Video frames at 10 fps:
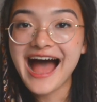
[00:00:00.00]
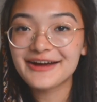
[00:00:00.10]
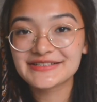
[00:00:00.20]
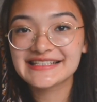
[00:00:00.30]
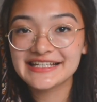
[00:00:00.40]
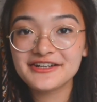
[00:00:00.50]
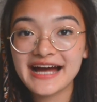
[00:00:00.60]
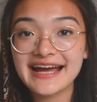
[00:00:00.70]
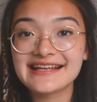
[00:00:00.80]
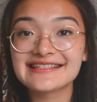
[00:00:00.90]
I will see you
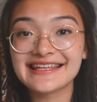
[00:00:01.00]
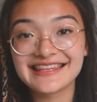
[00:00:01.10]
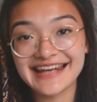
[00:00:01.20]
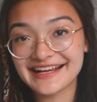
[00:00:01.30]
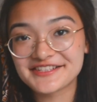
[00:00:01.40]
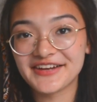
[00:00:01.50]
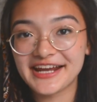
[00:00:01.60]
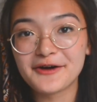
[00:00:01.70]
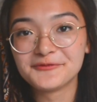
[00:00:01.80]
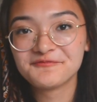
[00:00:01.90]
guys in the next
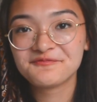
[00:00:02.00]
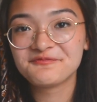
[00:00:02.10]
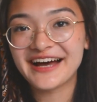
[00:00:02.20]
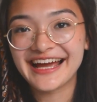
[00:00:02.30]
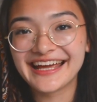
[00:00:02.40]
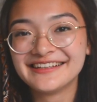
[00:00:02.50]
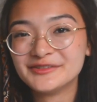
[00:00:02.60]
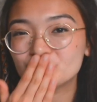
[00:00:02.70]
video. Bye.